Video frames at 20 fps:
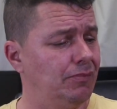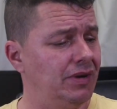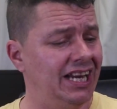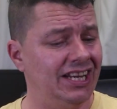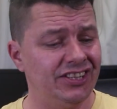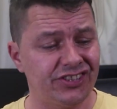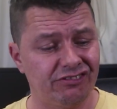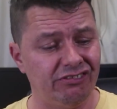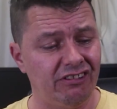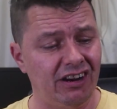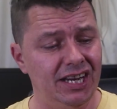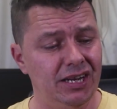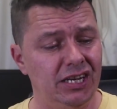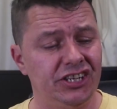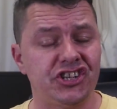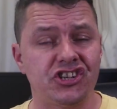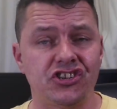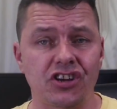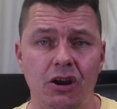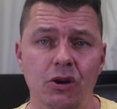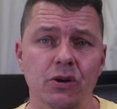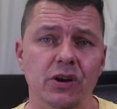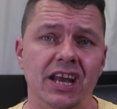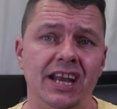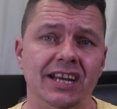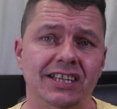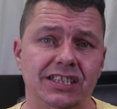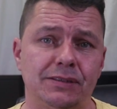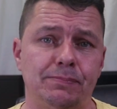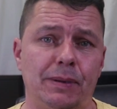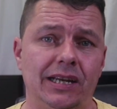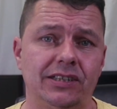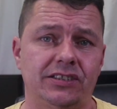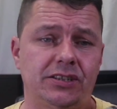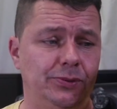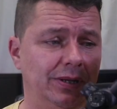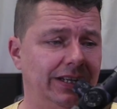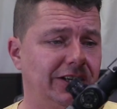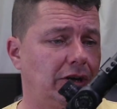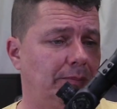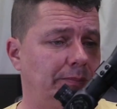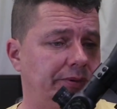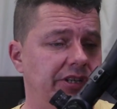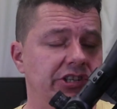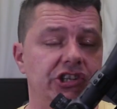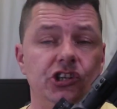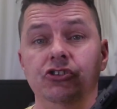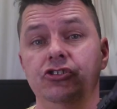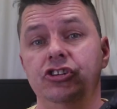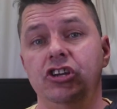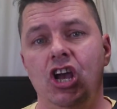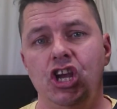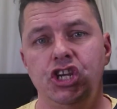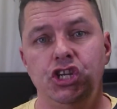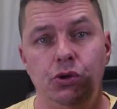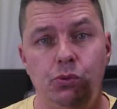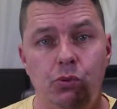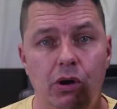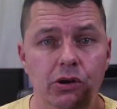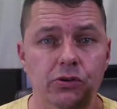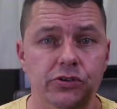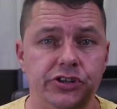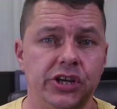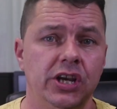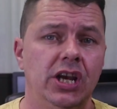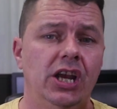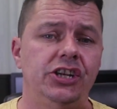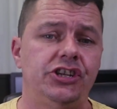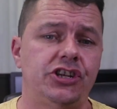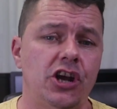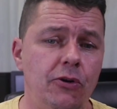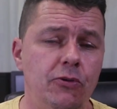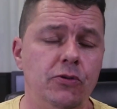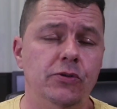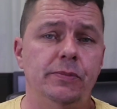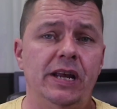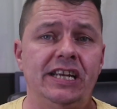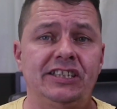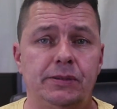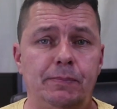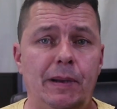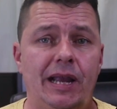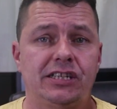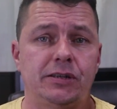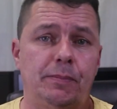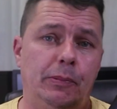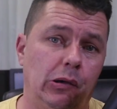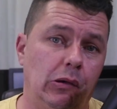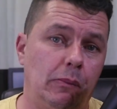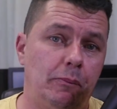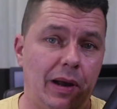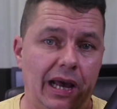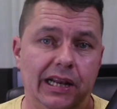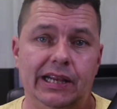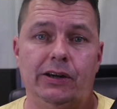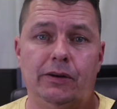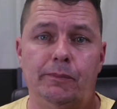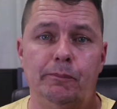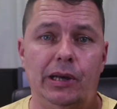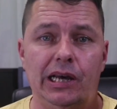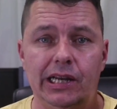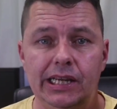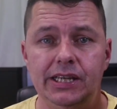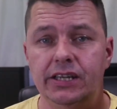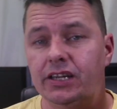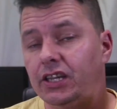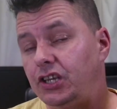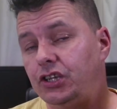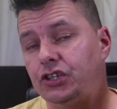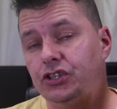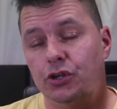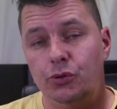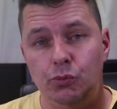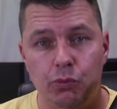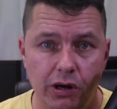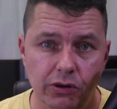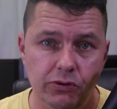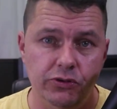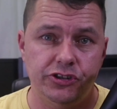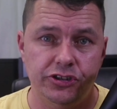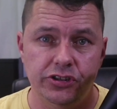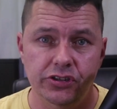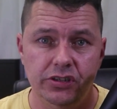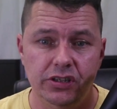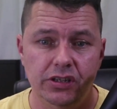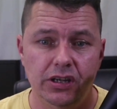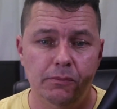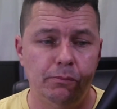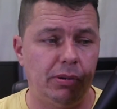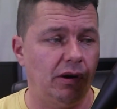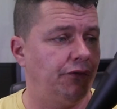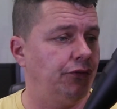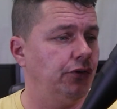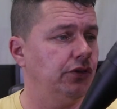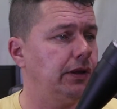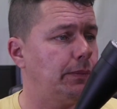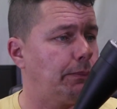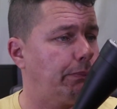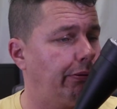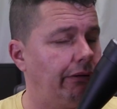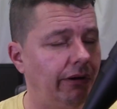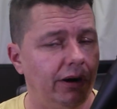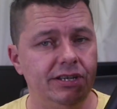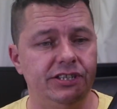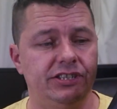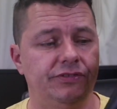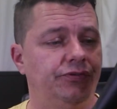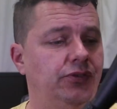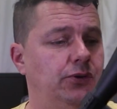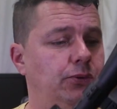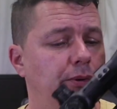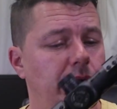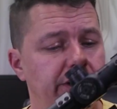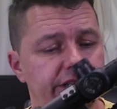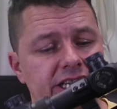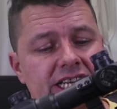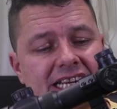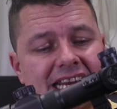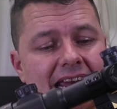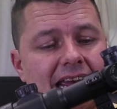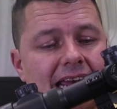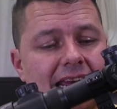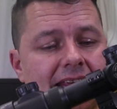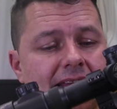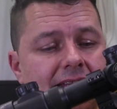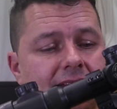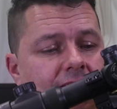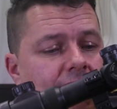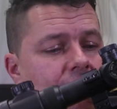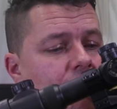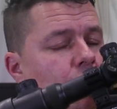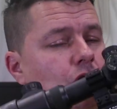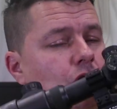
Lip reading: It's great. Don't expect to win competitions. You won't. Don't expect to put pellet on pellet. You won't. But for the price, for what you're getting,